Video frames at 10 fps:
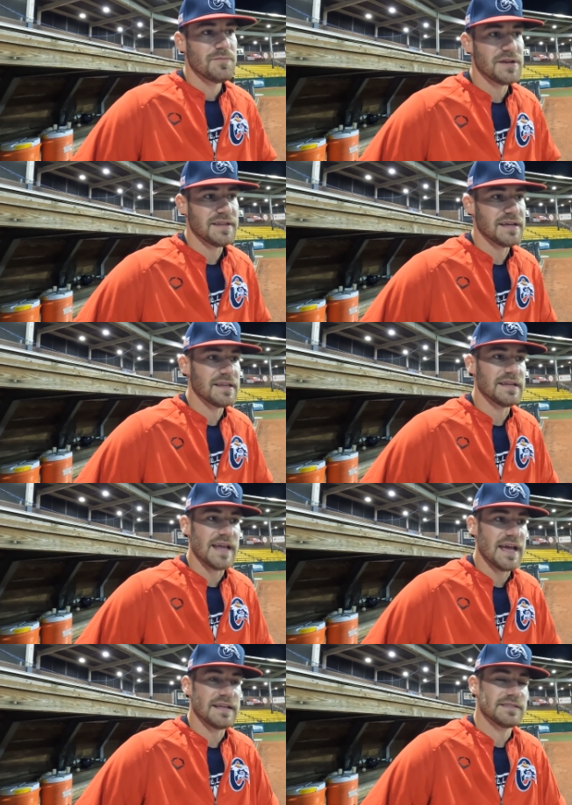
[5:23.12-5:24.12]
But at the end of the
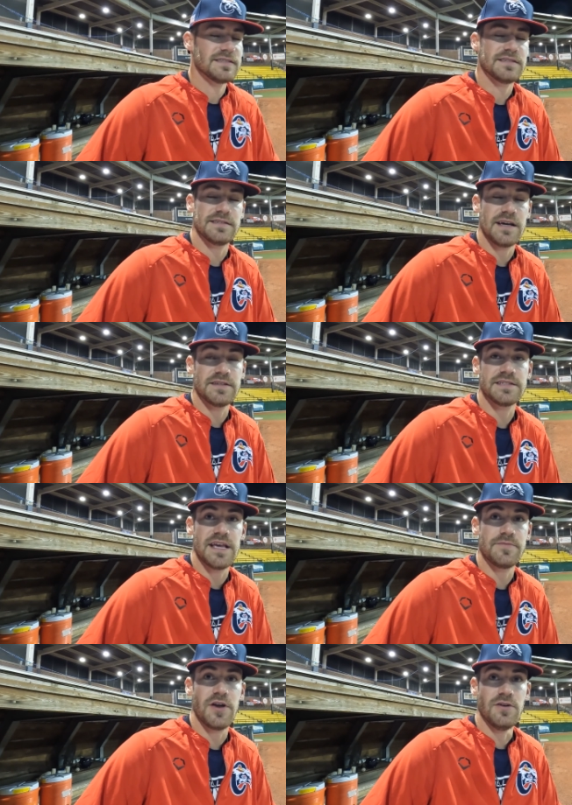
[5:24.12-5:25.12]
day, it's, it's how this
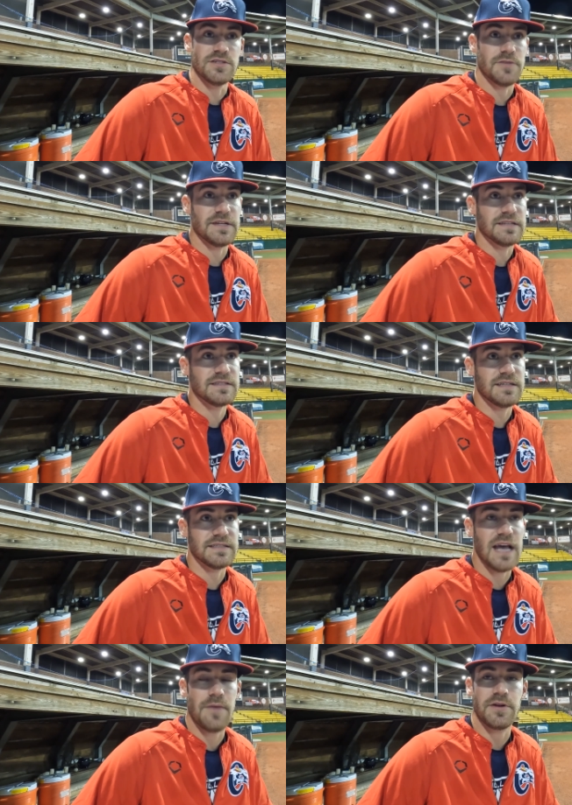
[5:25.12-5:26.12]
game goes. I mean, it's
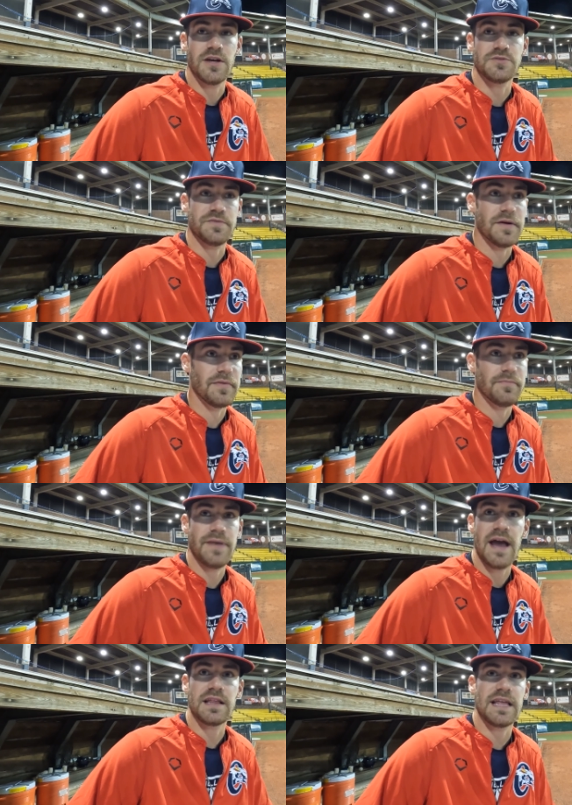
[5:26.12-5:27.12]
it's happened to us. We've been
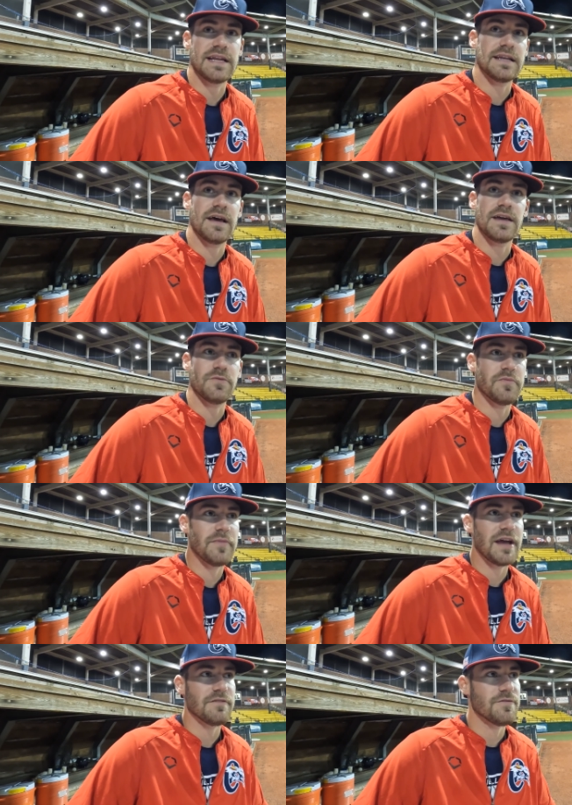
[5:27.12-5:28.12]
back late at night. We've been
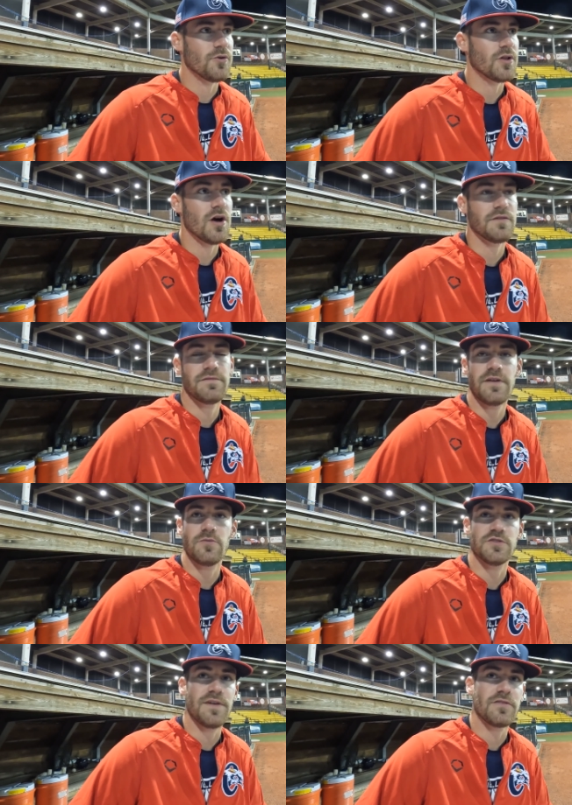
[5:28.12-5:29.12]
back at four o'clock,
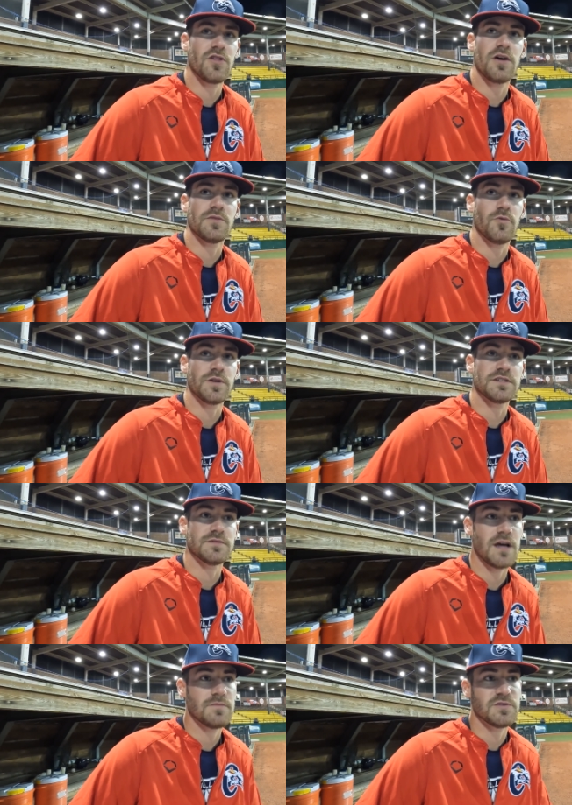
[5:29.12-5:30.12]
almost five o'clock in the morning
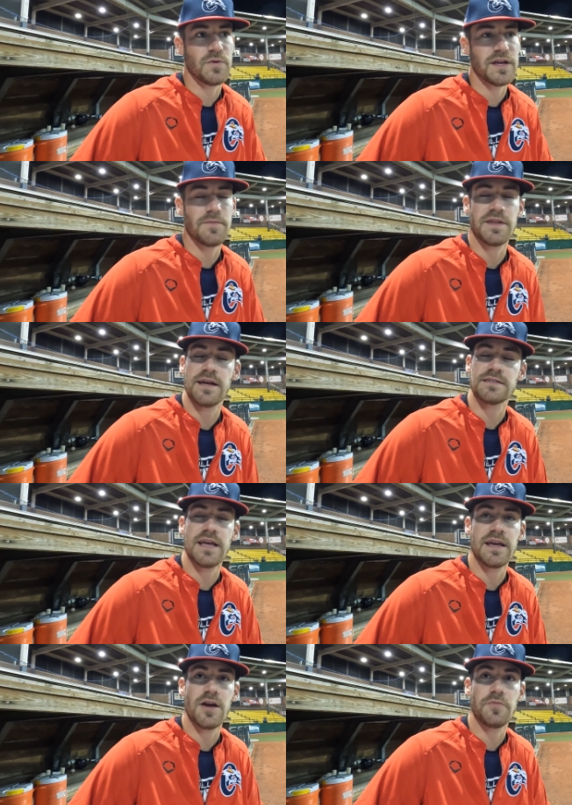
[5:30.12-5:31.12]
sometimes, and wake up the next
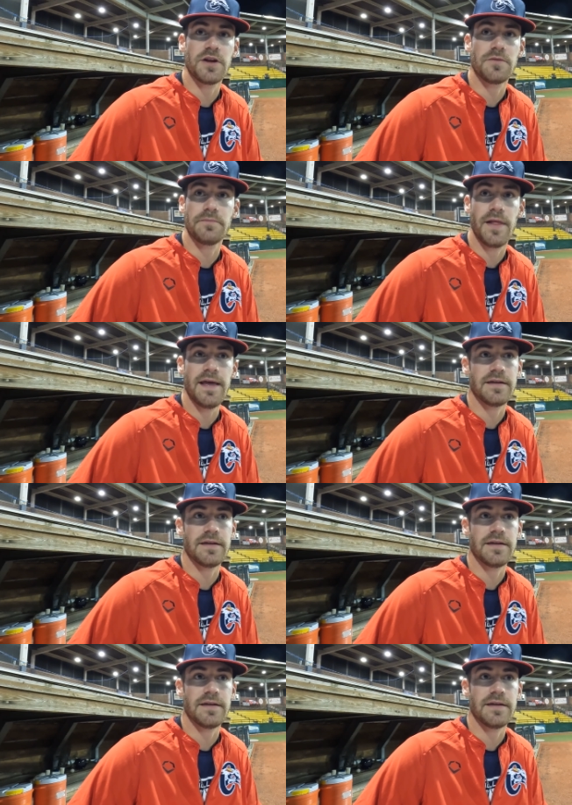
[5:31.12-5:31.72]
day, come here and play.